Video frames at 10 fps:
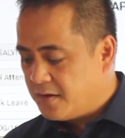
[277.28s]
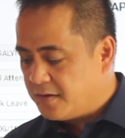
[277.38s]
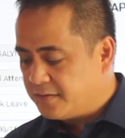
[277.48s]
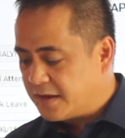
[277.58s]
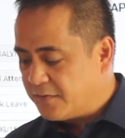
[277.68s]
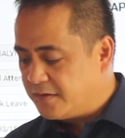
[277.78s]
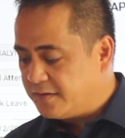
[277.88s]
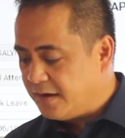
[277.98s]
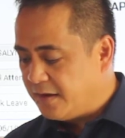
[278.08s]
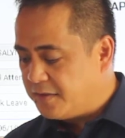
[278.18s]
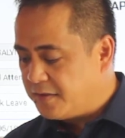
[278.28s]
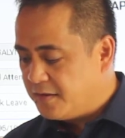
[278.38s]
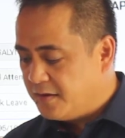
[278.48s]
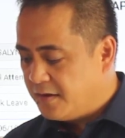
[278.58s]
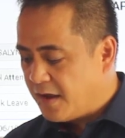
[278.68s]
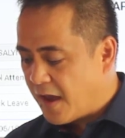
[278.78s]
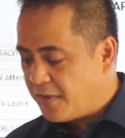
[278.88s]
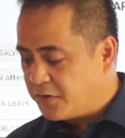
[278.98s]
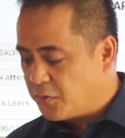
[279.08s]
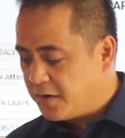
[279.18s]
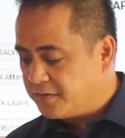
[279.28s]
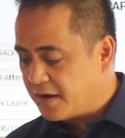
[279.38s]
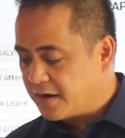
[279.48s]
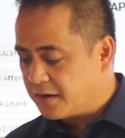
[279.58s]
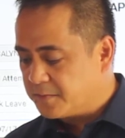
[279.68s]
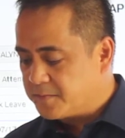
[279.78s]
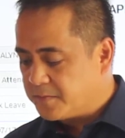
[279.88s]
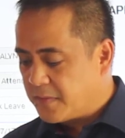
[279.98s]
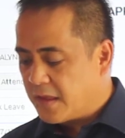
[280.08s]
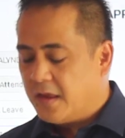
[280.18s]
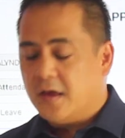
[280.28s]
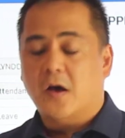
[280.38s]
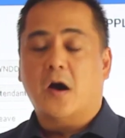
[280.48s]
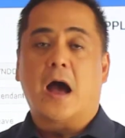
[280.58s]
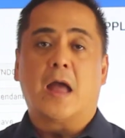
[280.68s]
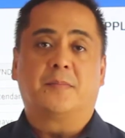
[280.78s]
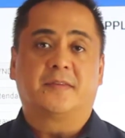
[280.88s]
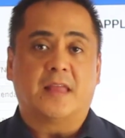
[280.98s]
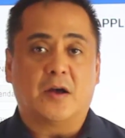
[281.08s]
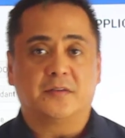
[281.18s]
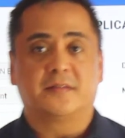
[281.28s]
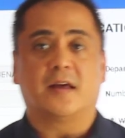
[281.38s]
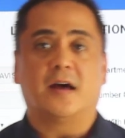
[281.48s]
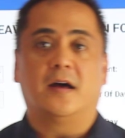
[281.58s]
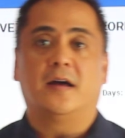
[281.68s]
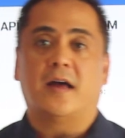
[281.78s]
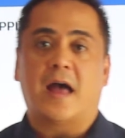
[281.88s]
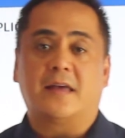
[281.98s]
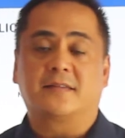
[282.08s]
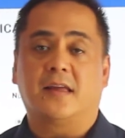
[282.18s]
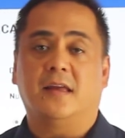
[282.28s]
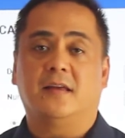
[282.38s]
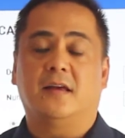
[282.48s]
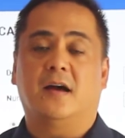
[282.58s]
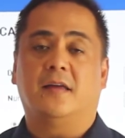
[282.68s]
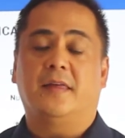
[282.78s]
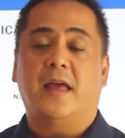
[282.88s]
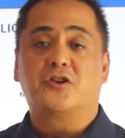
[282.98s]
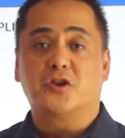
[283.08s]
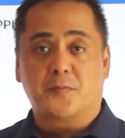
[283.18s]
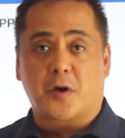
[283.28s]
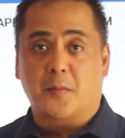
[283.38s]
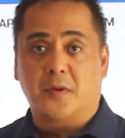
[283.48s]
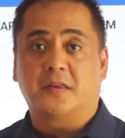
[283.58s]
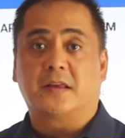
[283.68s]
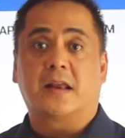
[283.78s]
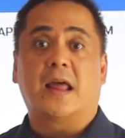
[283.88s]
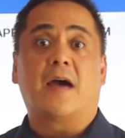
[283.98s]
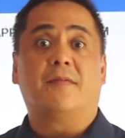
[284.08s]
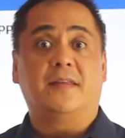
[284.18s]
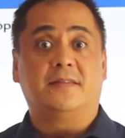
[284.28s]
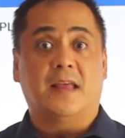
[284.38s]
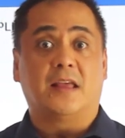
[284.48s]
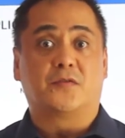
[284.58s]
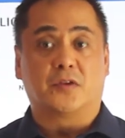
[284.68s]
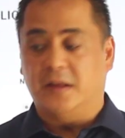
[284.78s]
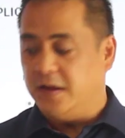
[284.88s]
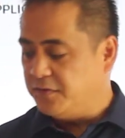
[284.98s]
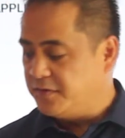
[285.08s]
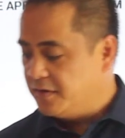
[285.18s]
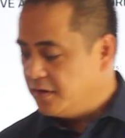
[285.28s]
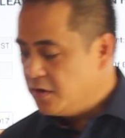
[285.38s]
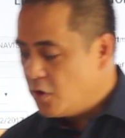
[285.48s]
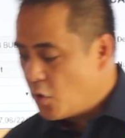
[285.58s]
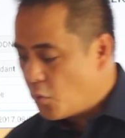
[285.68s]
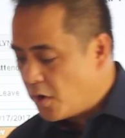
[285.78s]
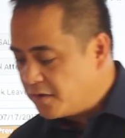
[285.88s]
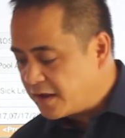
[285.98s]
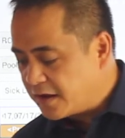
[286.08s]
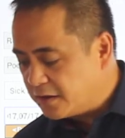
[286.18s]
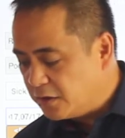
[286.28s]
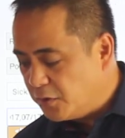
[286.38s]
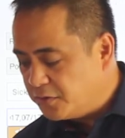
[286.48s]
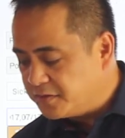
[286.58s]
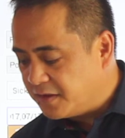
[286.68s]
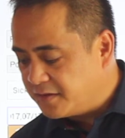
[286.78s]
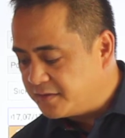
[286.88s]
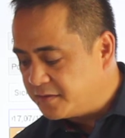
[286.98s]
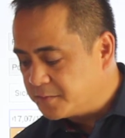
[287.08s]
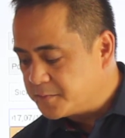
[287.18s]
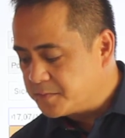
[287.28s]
the 17th, and the 22nd. I'm now asking the HR department, can I have these days for leaves? Once I close this,